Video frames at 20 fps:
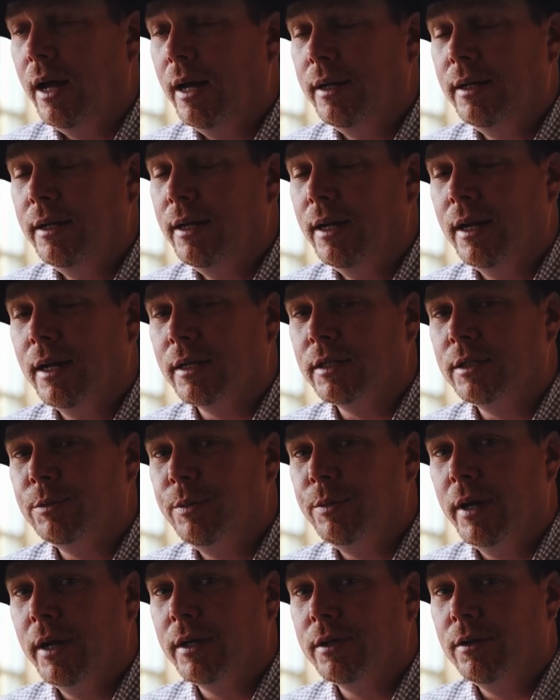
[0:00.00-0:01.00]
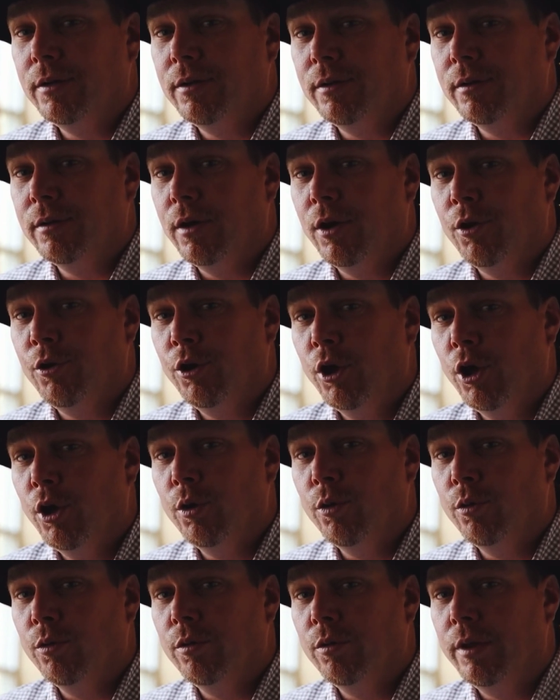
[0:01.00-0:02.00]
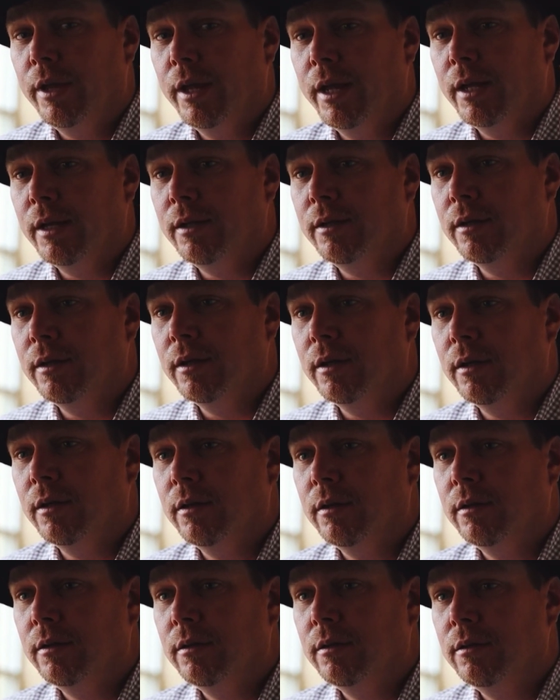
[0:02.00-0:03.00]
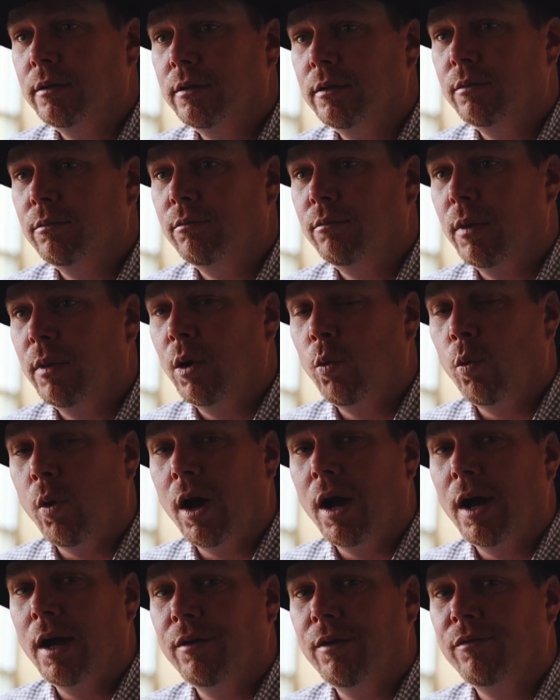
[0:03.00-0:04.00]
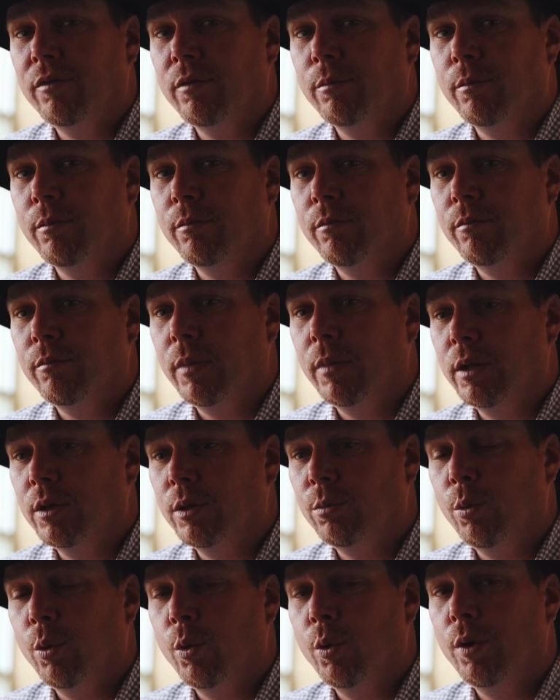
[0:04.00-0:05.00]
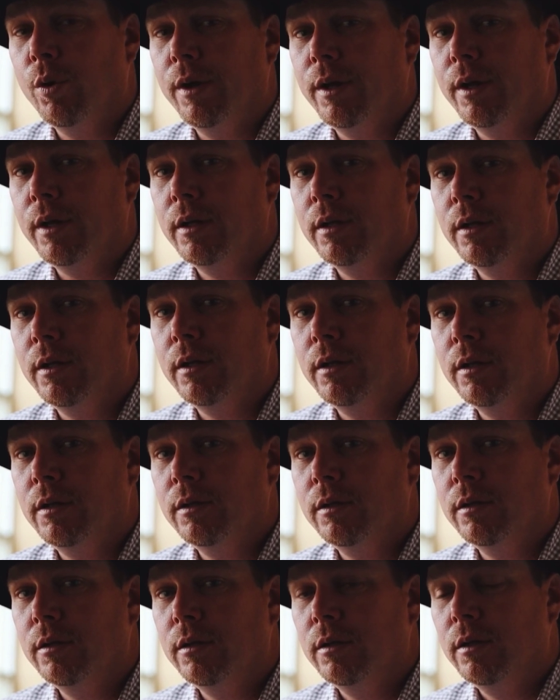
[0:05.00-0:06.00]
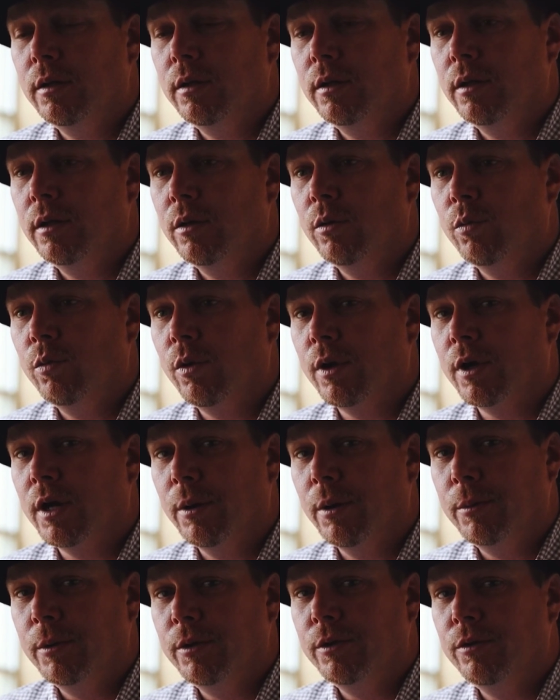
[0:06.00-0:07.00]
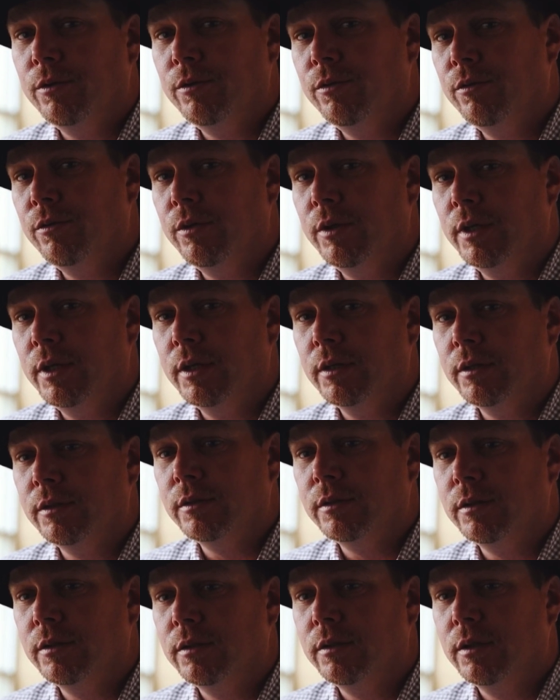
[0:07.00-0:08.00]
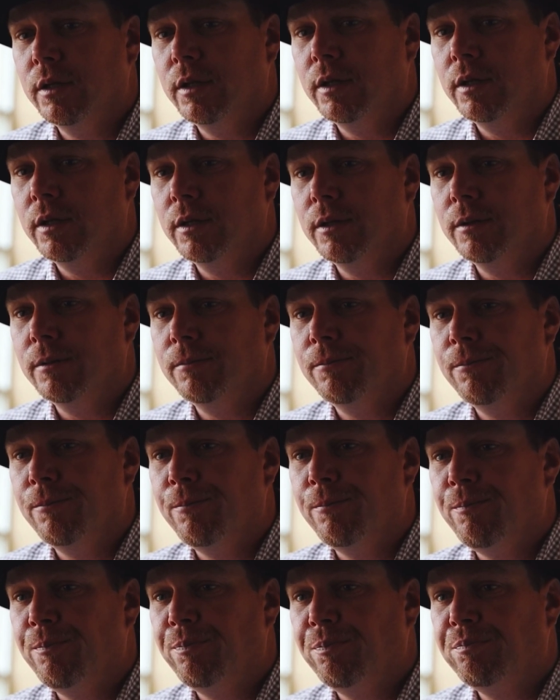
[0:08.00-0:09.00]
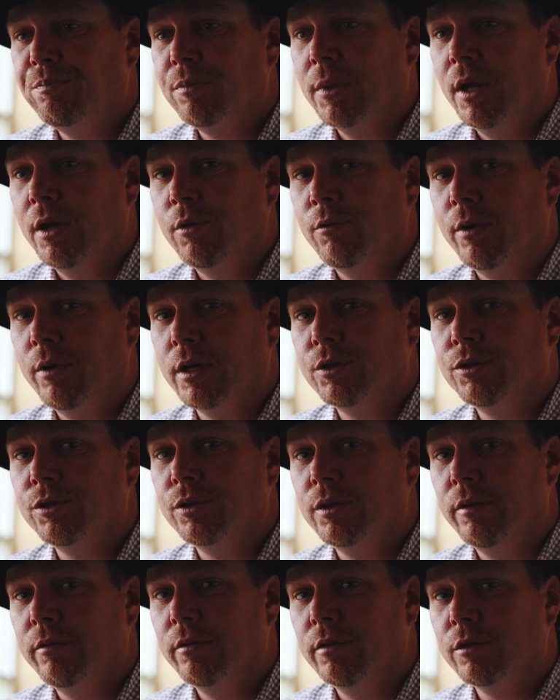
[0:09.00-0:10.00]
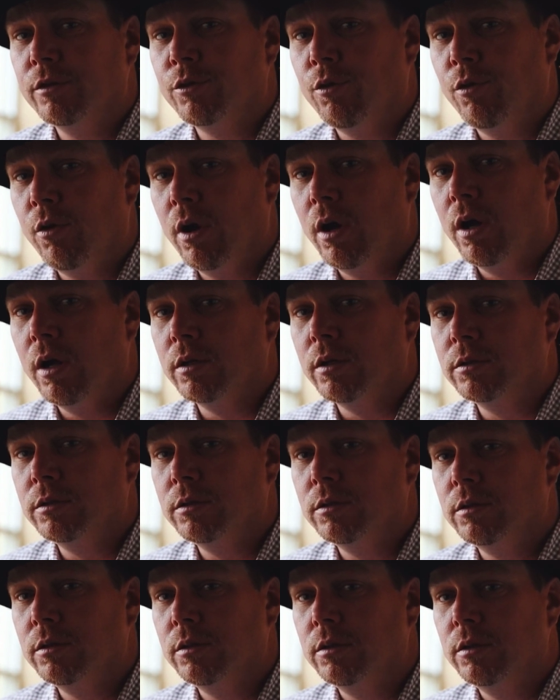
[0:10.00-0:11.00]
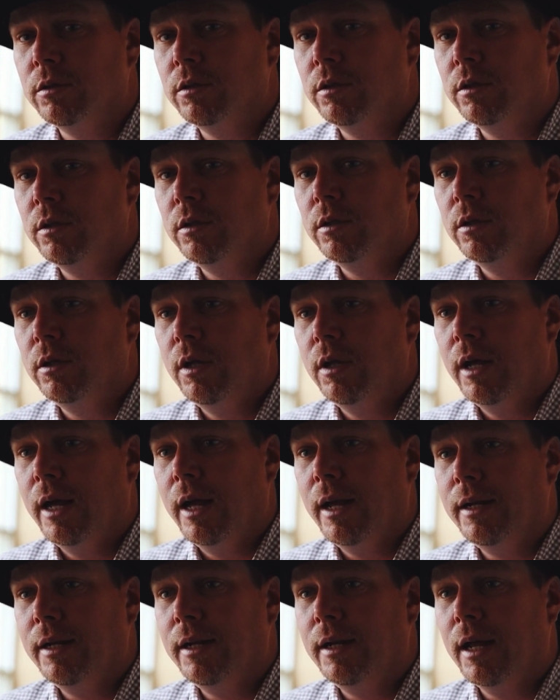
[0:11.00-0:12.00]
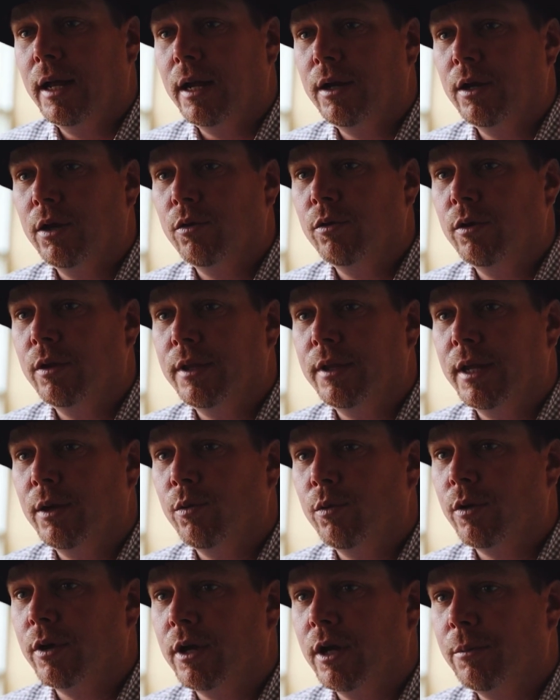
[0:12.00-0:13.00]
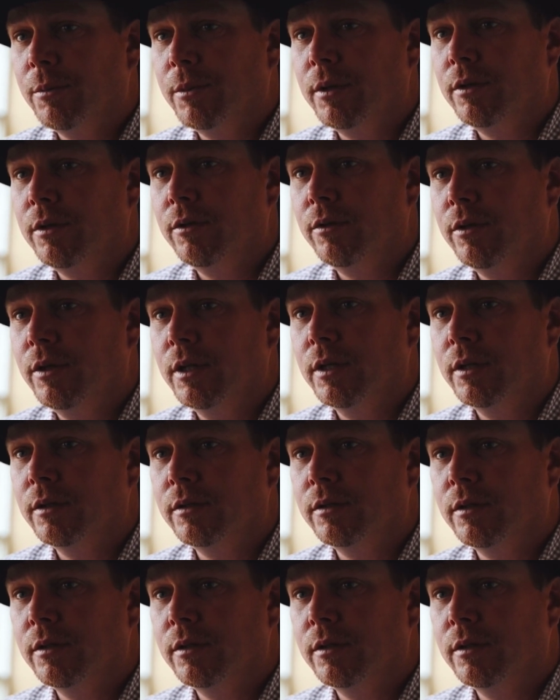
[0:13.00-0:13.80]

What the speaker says: not expect or know that my wife and my little boy were coming to this erection of this cross. I did not know that they were coming to this